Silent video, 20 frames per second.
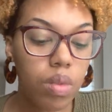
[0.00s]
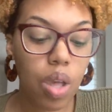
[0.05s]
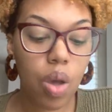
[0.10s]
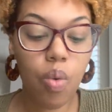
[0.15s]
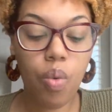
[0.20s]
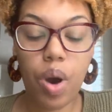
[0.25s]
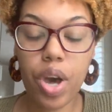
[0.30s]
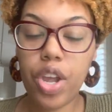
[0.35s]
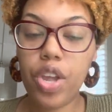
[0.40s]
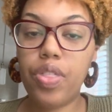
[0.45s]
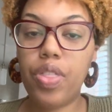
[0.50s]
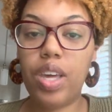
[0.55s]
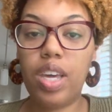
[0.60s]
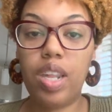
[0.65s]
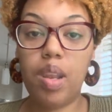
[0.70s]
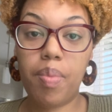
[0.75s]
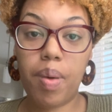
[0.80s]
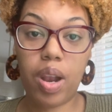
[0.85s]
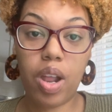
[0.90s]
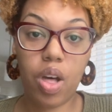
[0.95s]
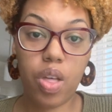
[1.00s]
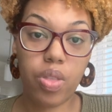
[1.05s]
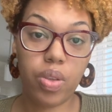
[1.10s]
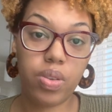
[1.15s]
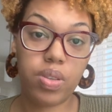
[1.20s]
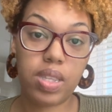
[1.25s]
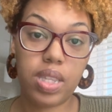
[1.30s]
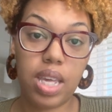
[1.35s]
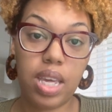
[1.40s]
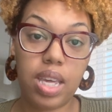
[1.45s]
While you're thinking about all
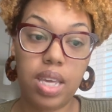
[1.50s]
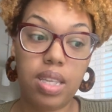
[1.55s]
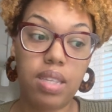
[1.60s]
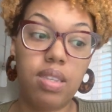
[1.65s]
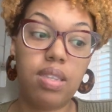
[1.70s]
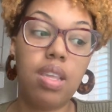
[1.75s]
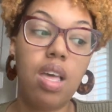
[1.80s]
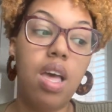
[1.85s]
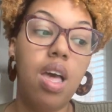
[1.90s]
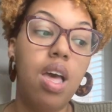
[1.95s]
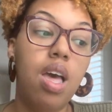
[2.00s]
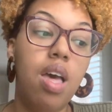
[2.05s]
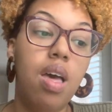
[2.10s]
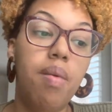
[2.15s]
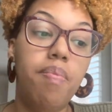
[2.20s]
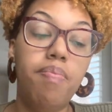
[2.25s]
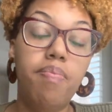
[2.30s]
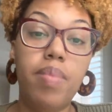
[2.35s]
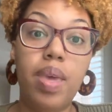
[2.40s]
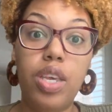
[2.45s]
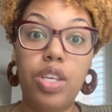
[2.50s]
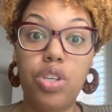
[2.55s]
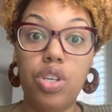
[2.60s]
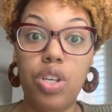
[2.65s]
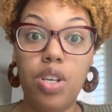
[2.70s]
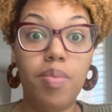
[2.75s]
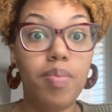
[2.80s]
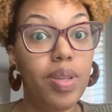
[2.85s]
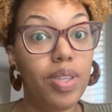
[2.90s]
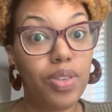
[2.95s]
those things, make sure
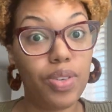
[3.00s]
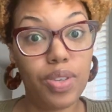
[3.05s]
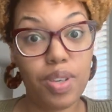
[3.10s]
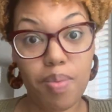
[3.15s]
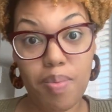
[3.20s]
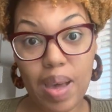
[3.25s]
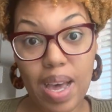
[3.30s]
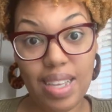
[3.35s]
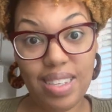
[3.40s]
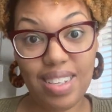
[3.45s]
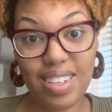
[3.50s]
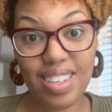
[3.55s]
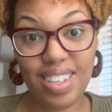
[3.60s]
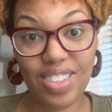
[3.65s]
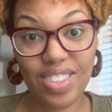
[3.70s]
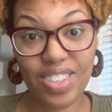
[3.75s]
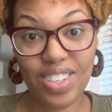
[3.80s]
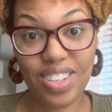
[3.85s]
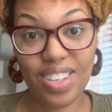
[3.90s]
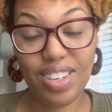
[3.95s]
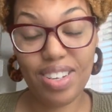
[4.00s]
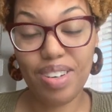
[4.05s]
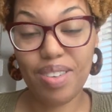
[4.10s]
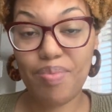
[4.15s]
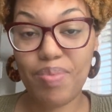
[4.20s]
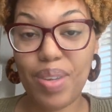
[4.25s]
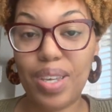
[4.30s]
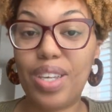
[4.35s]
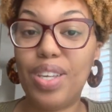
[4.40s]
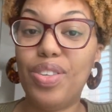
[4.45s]
your mental capacity is good
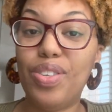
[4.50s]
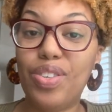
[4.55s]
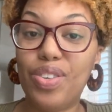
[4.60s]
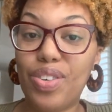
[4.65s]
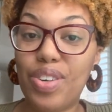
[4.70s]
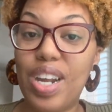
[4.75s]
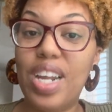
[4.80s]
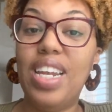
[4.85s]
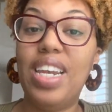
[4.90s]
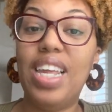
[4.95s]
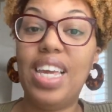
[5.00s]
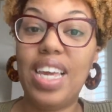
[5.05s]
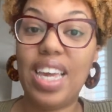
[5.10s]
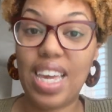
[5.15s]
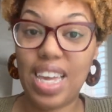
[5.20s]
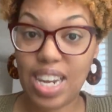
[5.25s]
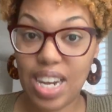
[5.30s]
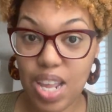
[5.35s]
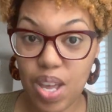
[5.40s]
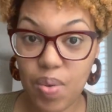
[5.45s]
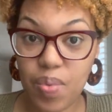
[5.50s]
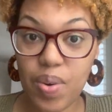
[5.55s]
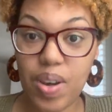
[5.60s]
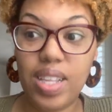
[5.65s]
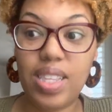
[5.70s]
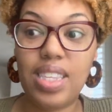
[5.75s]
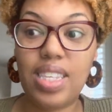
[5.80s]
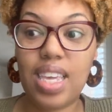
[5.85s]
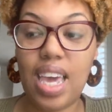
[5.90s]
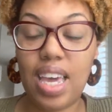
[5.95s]
because training
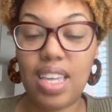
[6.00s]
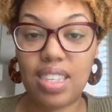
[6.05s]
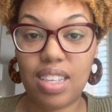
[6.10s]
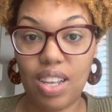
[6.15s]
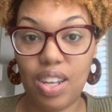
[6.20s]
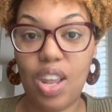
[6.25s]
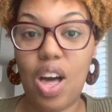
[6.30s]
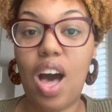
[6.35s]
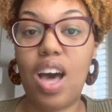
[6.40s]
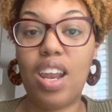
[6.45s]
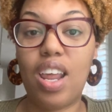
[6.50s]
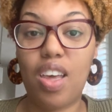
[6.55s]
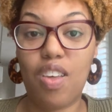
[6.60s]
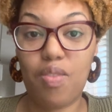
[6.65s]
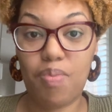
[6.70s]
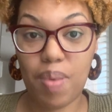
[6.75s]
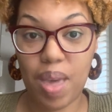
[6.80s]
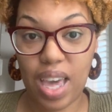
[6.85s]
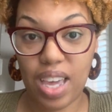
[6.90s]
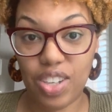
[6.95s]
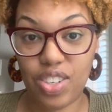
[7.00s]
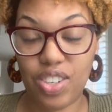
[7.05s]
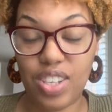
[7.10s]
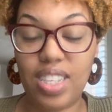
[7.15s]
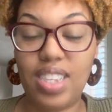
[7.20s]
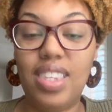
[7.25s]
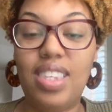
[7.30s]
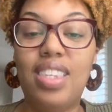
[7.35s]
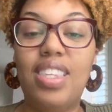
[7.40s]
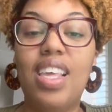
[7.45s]
anyone takes a lot of
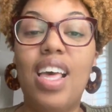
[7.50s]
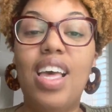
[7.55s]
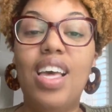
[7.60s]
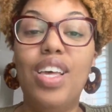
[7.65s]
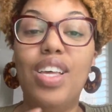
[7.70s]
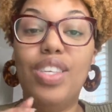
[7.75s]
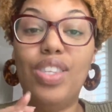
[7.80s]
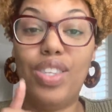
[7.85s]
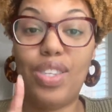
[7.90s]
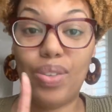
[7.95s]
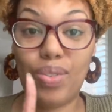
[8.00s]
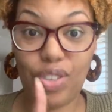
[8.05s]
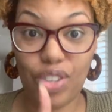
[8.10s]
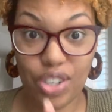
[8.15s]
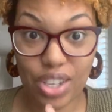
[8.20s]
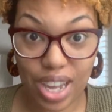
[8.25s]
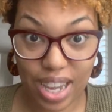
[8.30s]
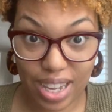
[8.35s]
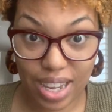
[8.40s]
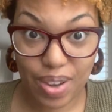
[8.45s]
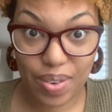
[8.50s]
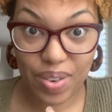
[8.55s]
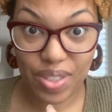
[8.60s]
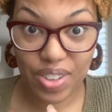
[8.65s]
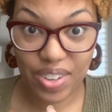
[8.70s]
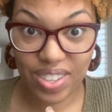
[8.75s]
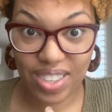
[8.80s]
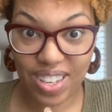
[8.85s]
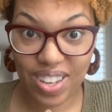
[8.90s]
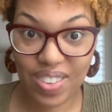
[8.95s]
patience. So check in with
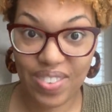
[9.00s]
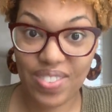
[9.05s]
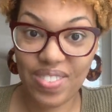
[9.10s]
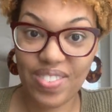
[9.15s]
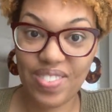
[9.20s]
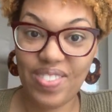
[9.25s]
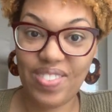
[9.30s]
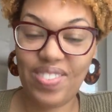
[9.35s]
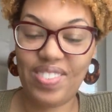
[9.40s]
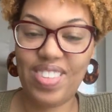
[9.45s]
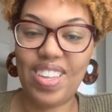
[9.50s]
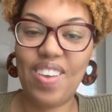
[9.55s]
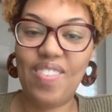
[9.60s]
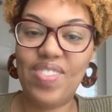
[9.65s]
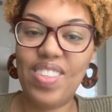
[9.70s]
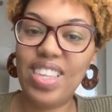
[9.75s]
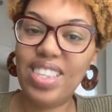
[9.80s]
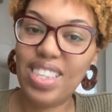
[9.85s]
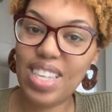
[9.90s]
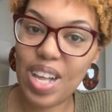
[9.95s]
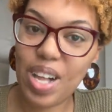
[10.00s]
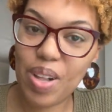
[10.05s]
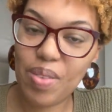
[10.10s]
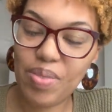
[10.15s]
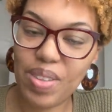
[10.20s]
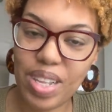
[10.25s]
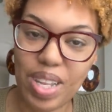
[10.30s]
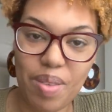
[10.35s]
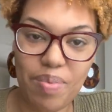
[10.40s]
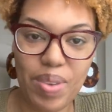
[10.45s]
yourself. If this
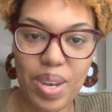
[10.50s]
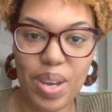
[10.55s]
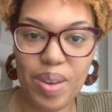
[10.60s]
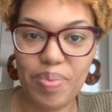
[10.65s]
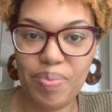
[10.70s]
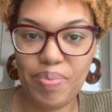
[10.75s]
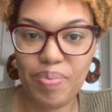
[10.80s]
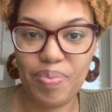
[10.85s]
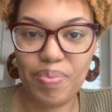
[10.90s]
helped, let me know.